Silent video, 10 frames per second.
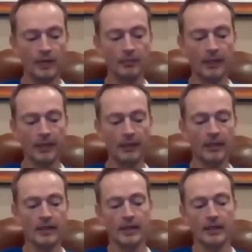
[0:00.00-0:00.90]
Meaning,
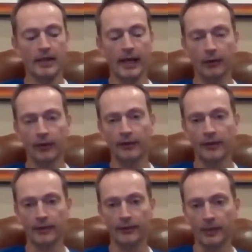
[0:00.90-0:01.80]
not only is it
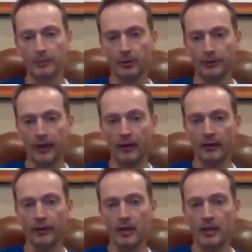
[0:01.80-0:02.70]
going to affect people's
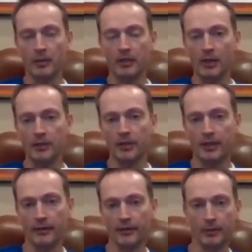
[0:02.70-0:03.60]
health, but it's also going
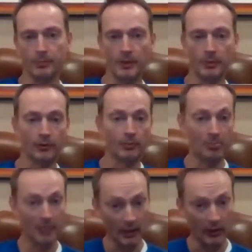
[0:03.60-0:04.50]
to affect people's
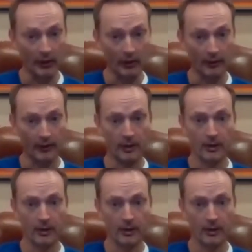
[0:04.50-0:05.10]
mental health.